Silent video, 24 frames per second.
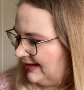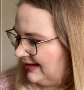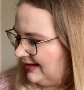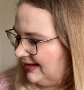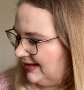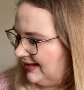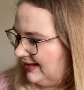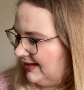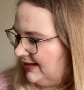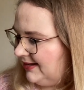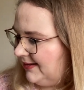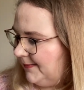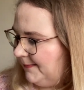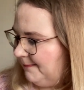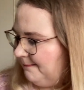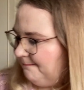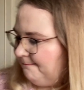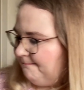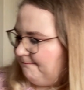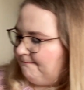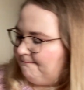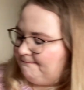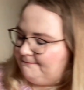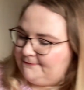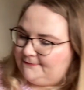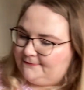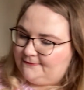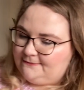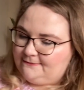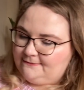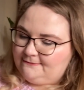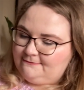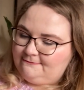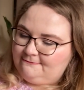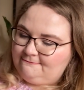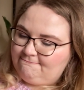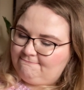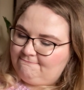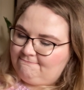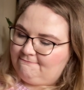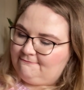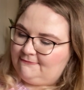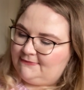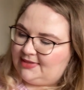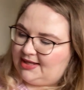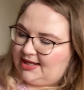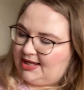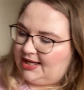Um,
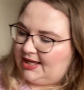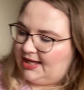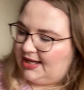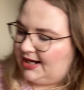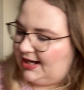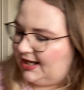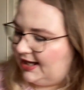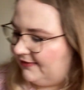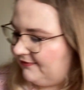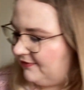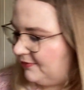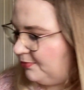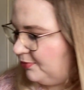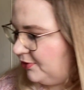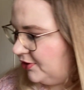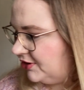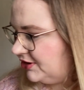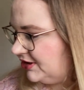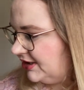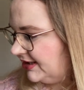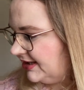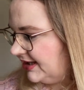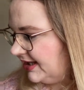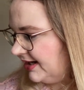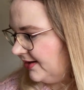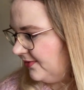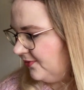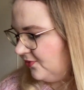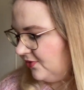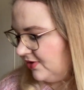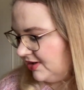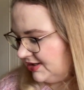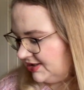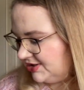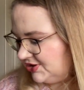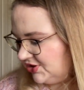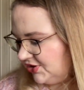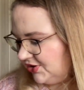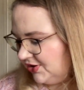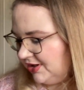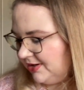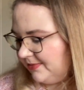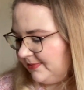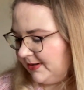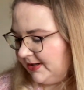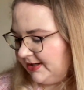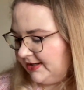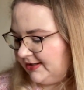and I have a project that I want to talk
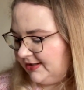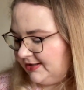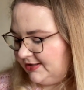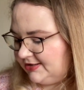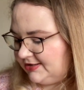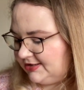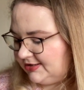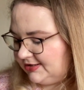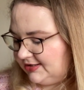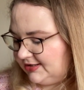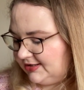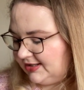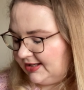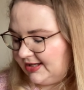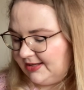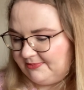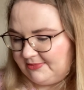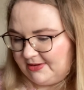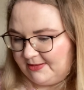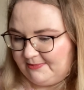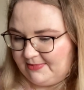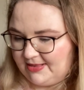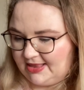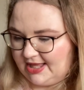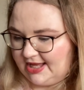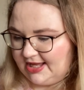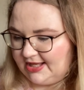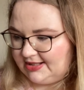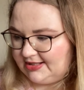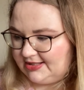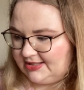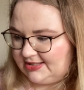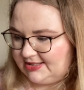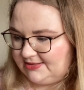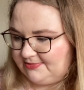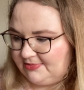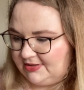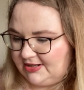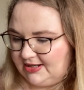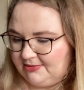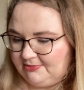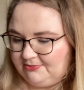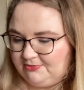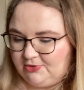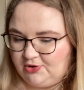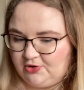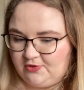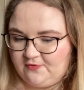about in my plans, but I'll
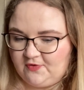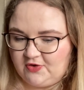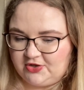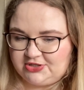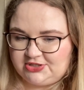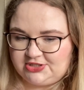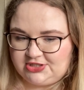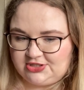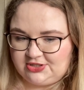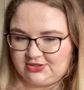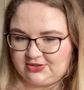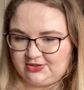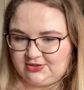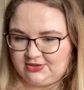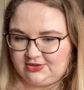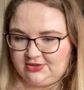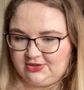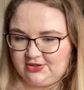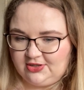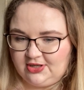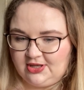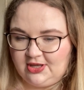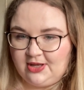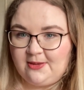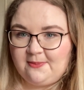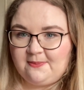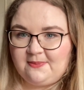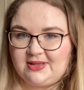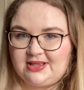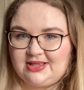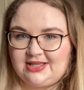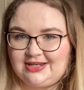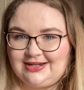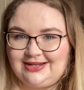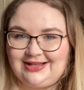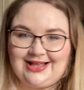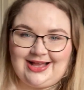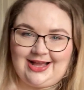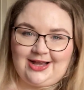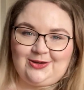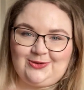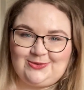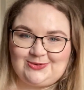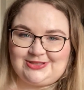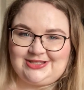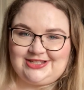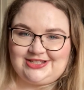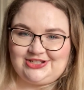move on to my little
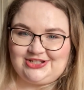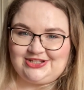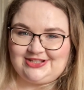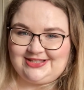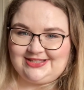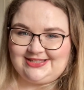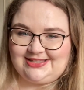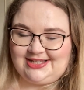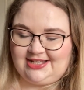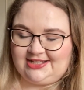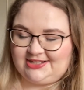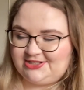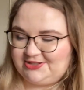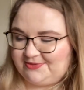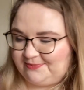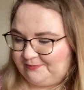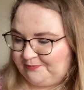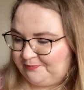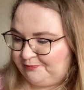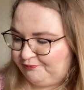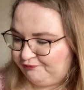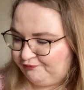acquisition section